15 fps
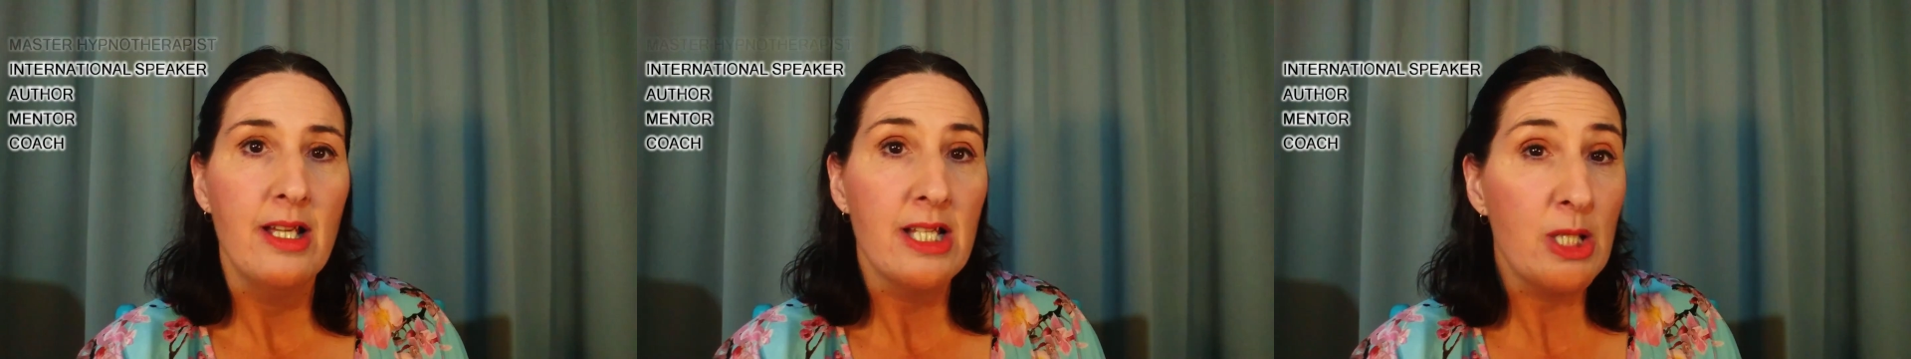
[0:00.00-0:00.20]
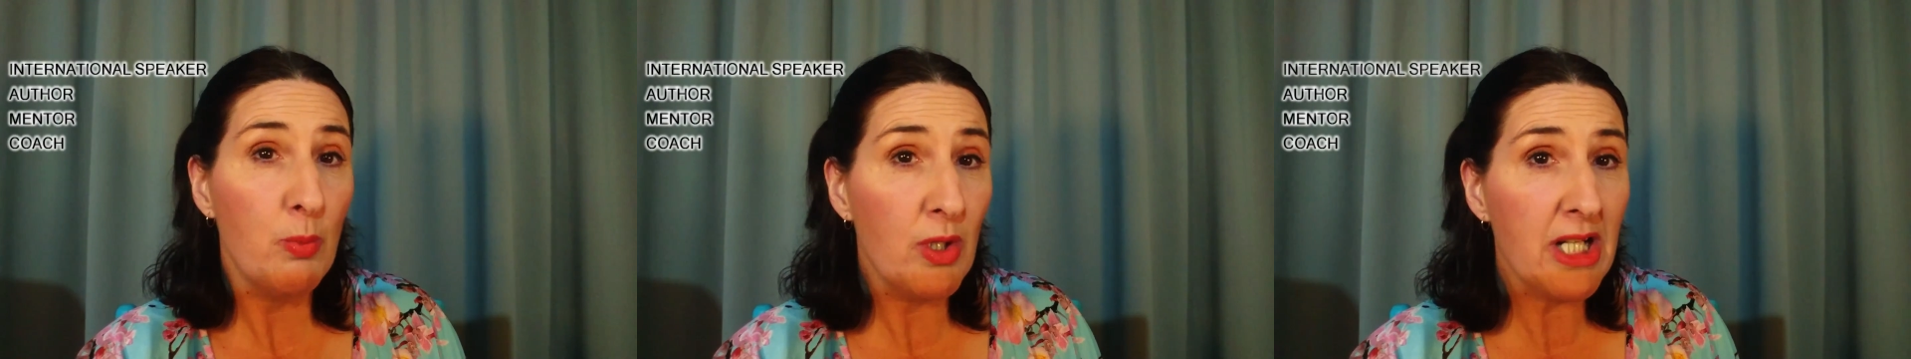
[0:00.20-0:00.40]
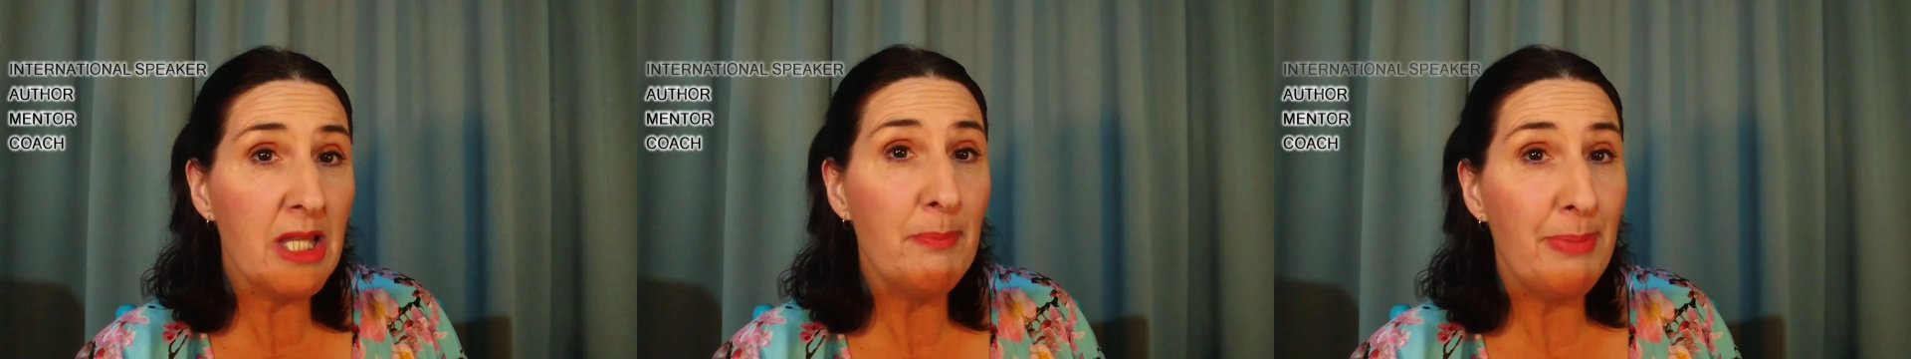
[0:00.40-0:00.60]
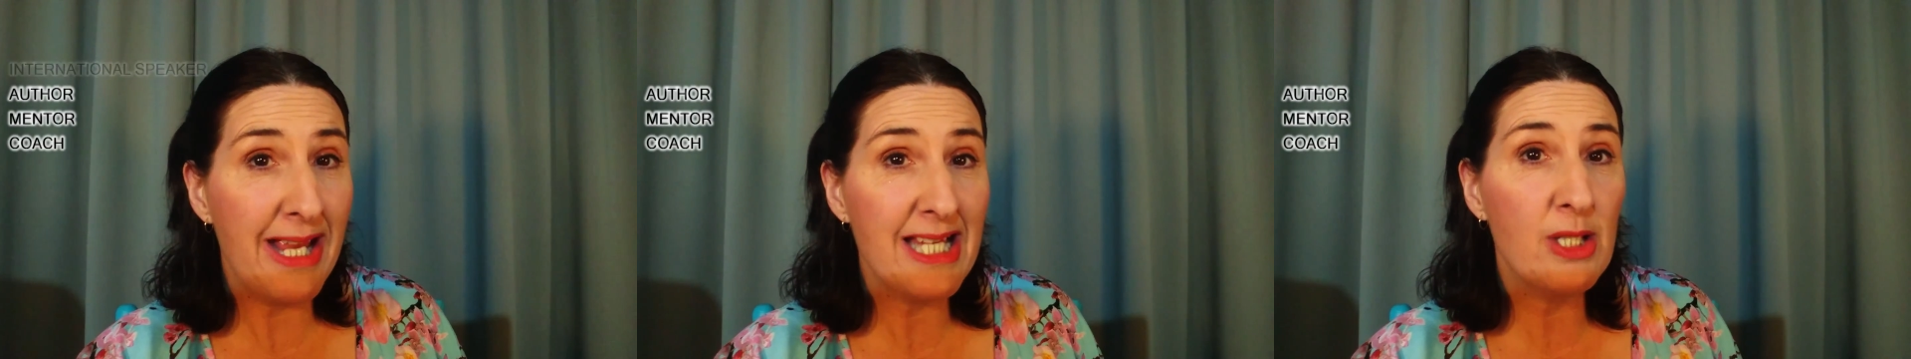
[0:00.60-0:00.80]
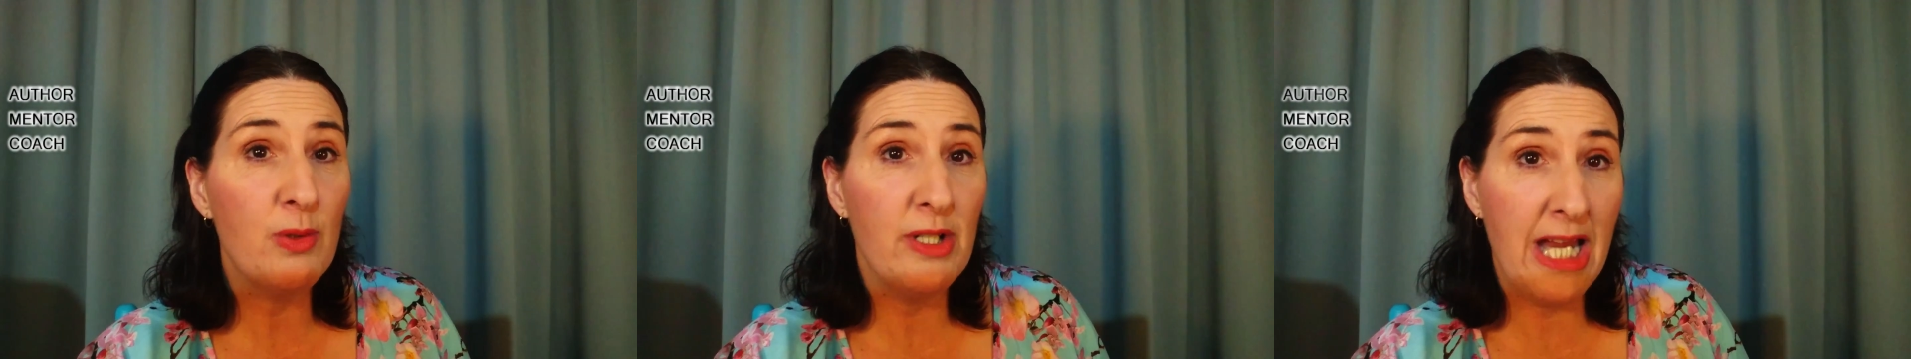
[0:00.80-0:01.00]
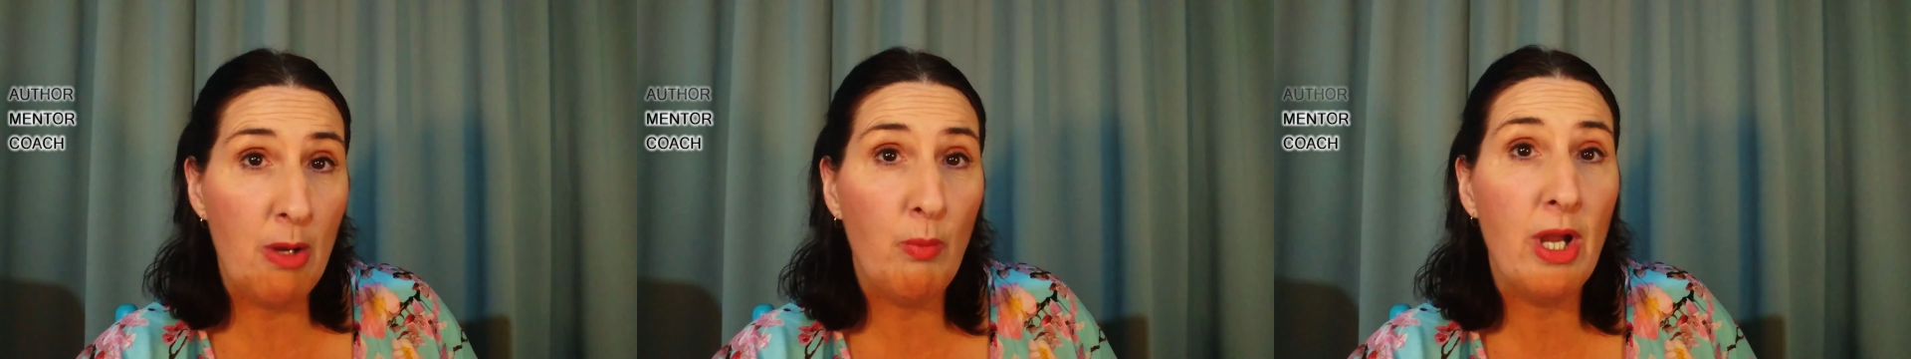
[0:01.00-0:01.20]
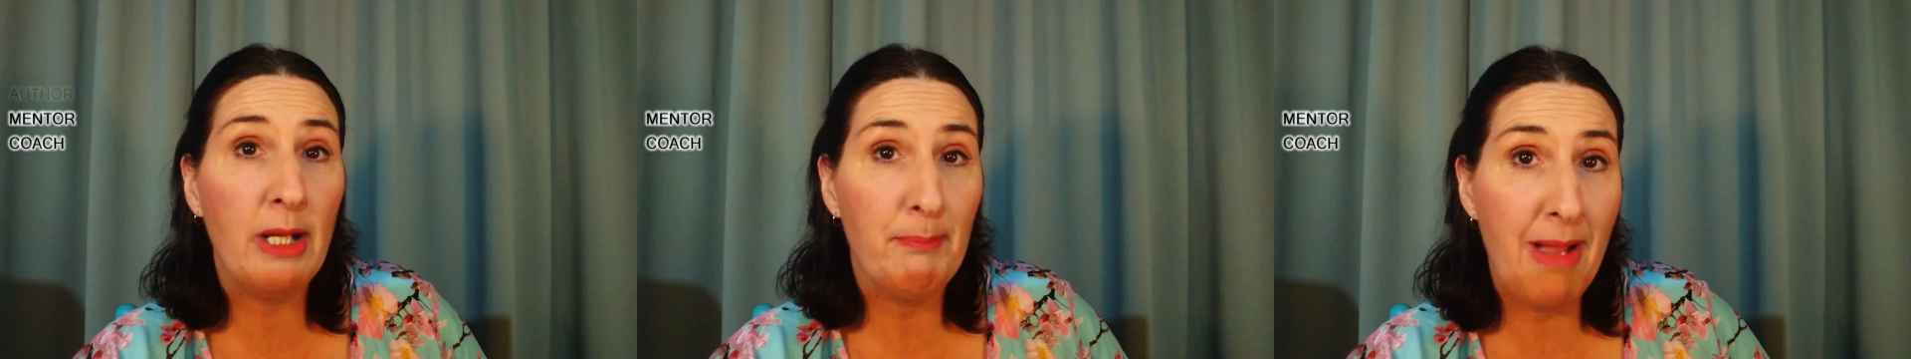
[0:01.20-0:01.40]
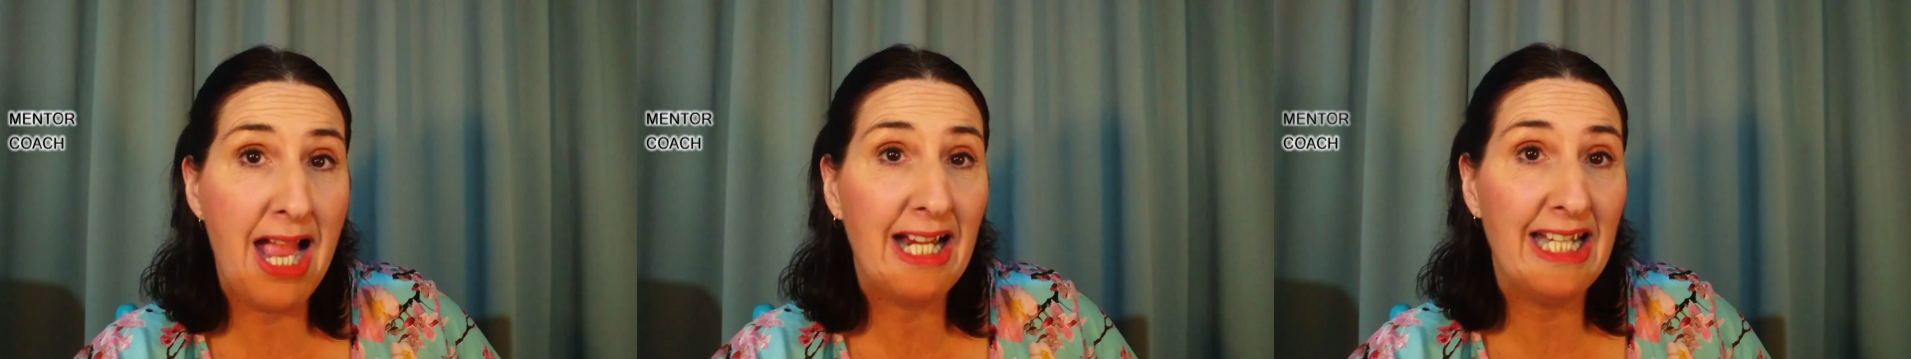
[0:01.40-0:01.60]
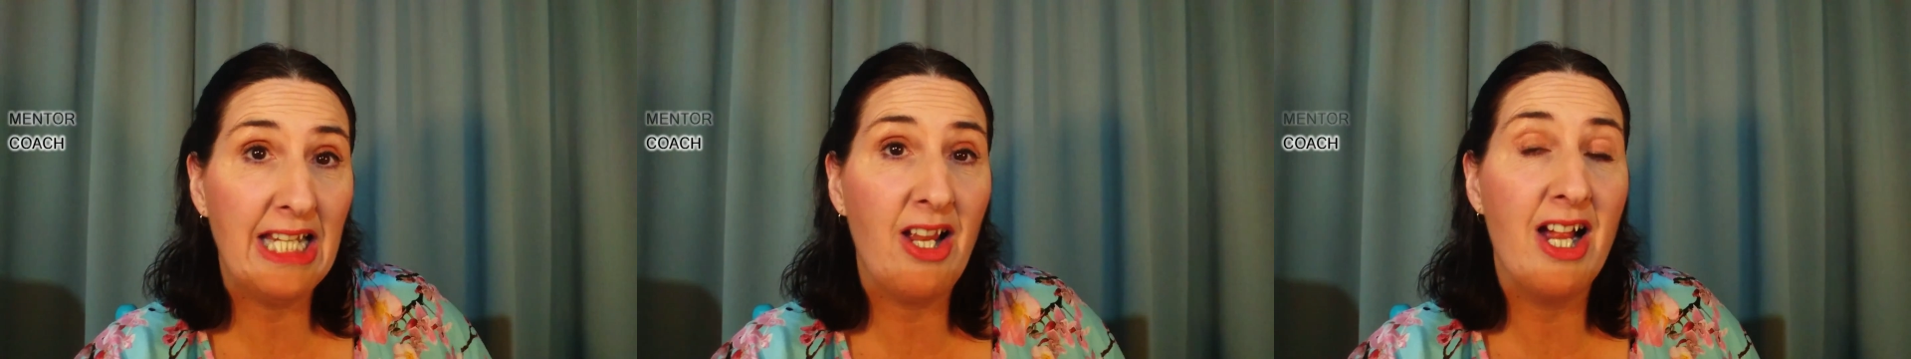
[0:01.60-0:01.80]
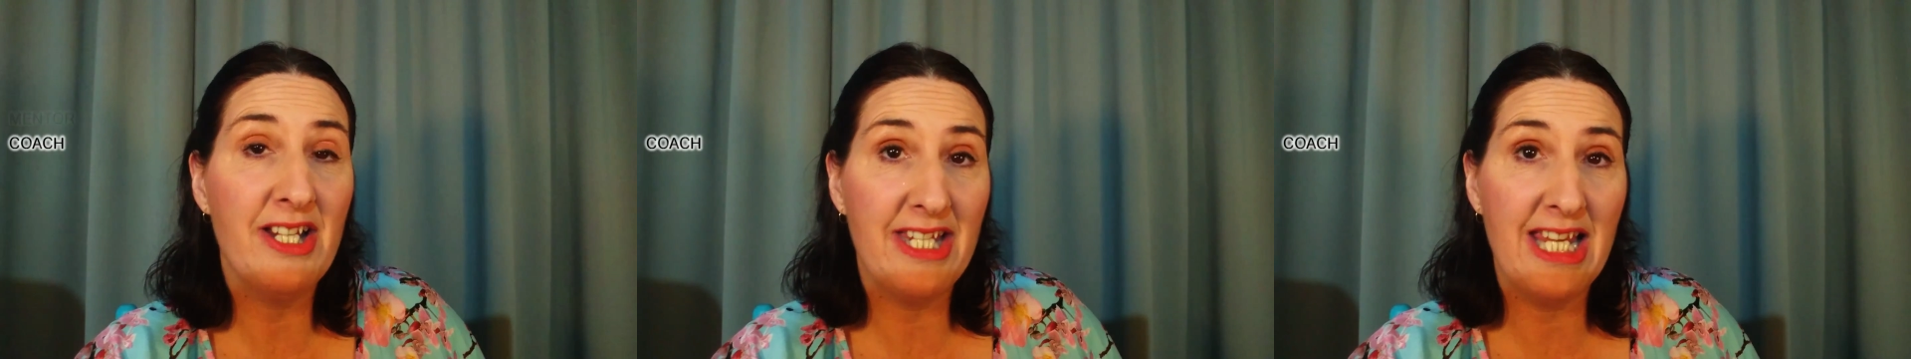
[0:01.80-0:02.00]
So what are the best network
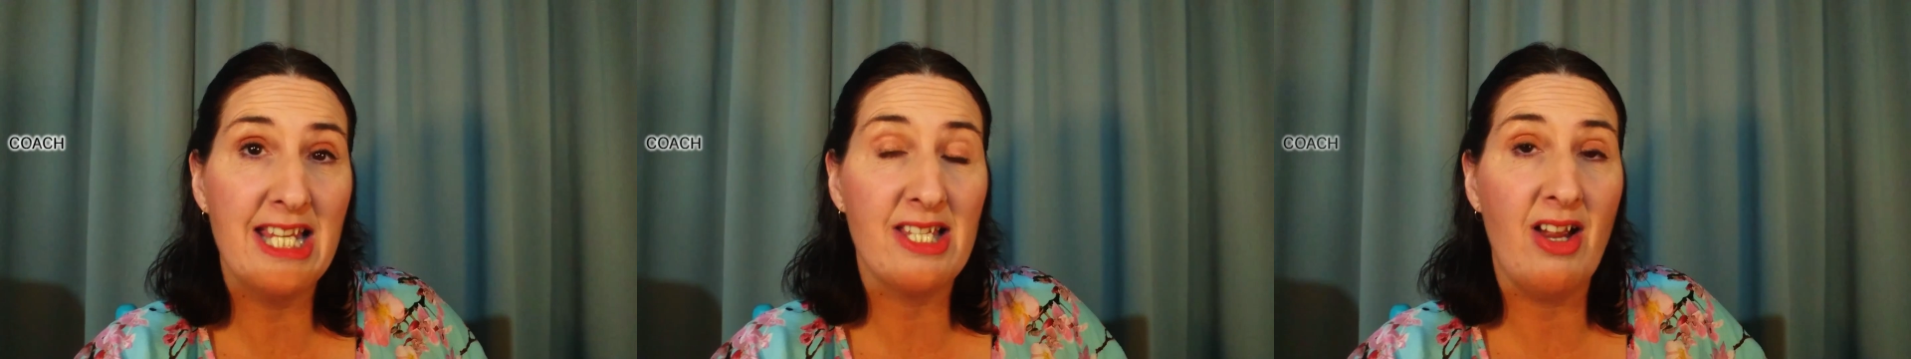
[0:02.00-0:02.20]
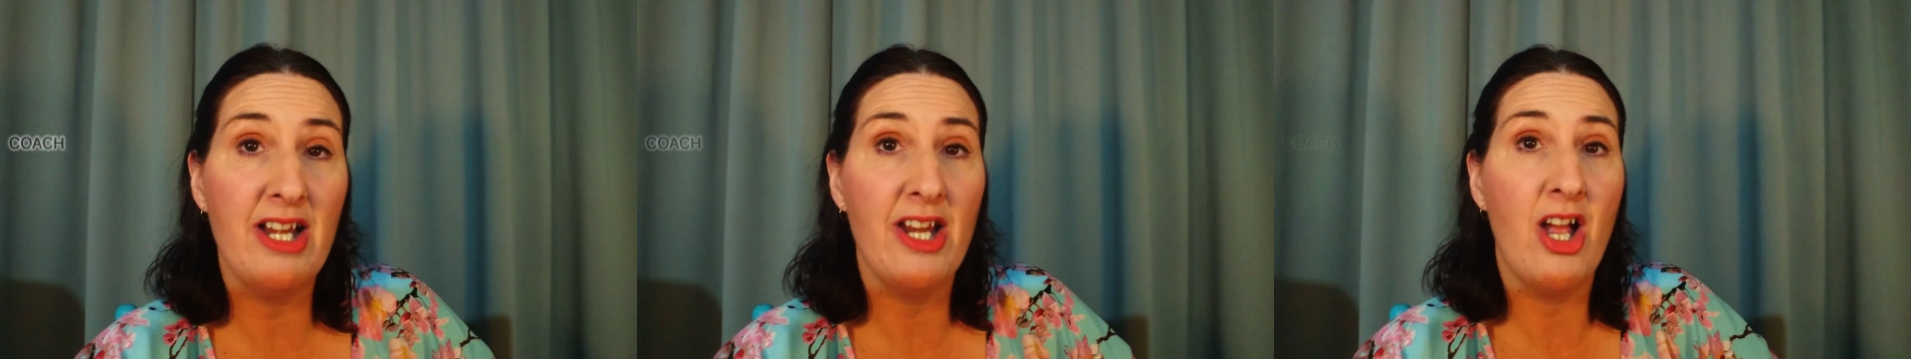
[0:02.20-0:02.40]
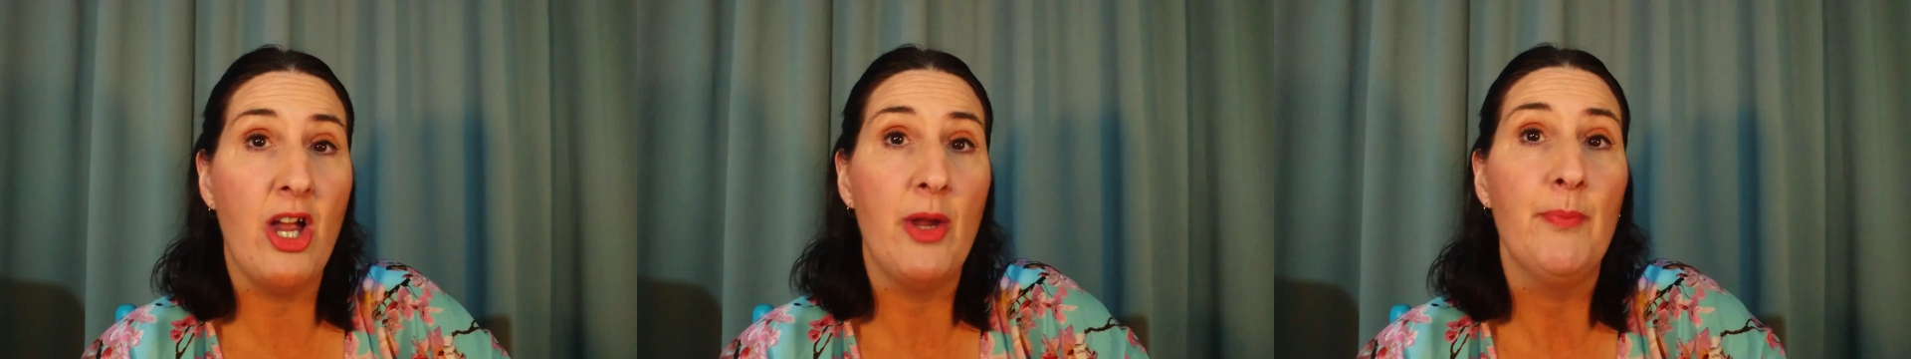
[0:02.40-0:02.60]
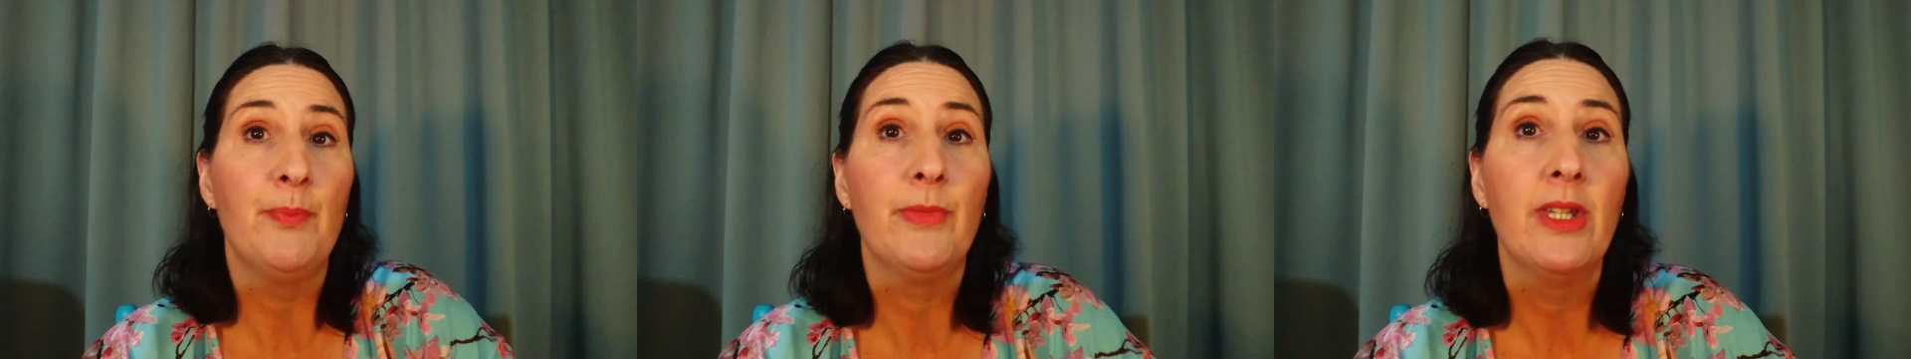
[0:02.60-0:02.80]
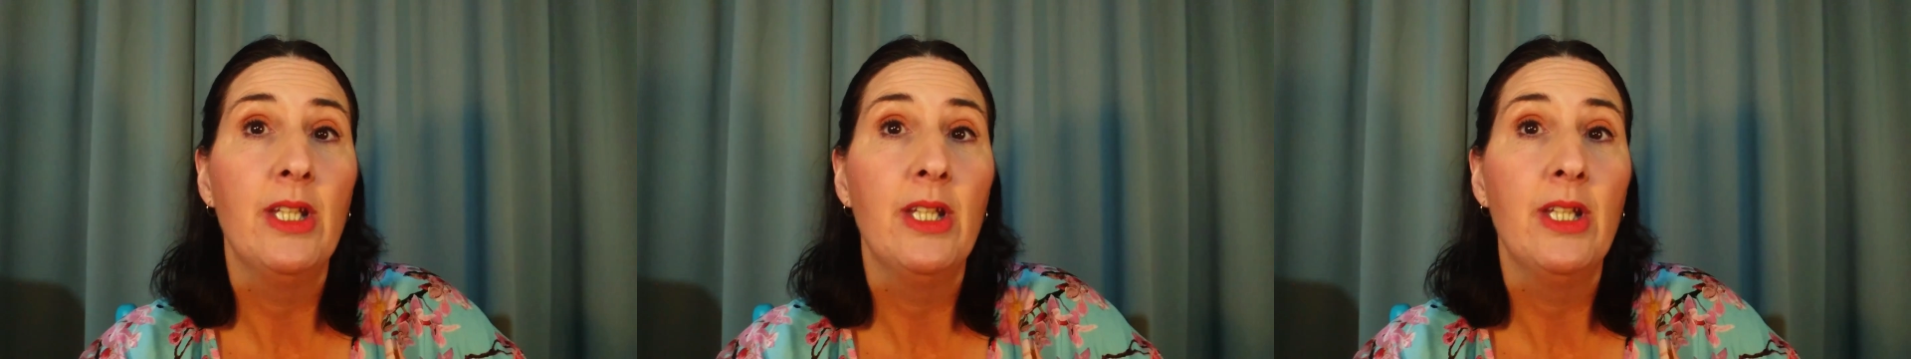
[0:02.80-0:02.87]
marketing ideas I know?